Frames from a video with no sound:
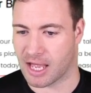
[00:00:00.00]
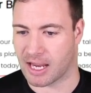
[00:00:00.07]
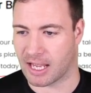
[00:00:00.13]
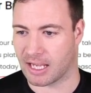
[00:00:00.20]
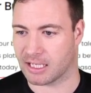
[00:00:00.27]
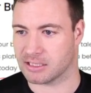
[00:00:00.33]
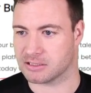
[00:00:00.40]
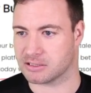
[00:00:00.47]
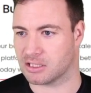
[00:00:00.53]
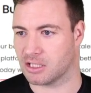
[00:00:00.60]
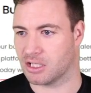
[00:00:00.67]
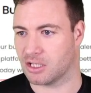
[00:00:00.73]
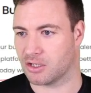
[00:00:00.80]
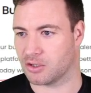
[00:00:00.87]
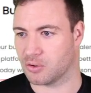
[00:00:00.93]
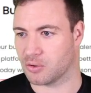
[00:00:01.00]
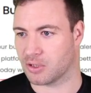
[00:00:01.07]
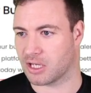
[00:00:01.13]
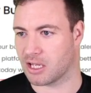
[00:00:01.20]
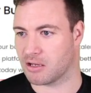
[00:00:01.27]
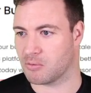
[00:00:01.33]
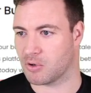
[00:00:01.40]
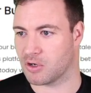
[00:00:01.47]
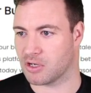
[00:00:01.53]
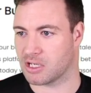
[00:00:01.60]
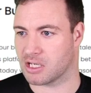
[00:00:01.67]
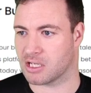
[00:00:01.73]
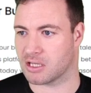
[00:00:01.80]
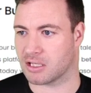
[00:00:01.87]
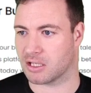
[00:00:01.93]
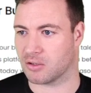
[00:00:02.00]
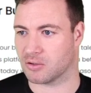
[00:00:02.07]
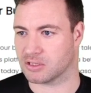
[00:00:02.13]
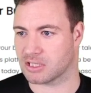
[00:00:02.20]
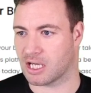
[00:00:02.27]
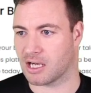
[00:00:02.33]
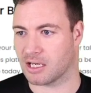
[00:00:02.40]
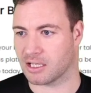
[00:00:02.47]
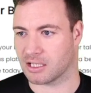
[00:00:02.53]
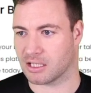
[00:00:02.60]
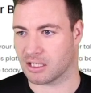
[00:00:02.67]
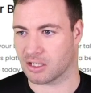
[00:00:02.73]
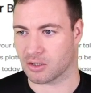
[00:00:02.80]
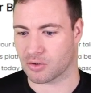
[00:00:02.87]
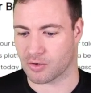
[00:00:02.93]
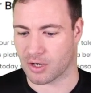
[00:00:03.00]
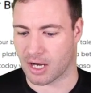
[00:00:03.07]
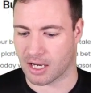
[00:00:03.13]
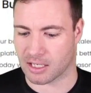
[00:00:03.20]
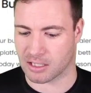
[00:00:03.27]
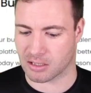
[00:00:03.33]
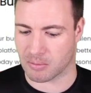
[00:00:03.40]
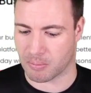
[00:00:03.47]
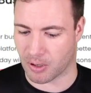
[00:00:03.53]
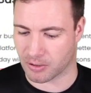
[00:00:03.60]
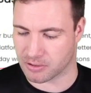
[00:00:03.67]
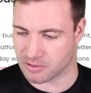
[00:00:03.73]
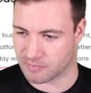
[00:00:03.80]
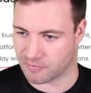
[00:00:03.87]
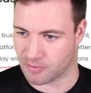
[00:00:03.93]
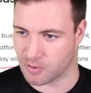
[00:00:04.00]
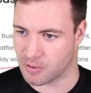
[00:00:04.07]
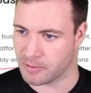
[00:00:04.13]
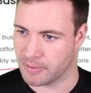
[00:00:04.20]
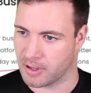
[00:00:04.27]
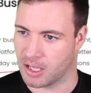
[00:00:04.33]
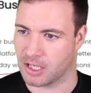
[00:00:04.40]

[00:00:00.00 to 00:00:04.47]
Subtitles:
has your keyword in it that you're targeting and creating the post for.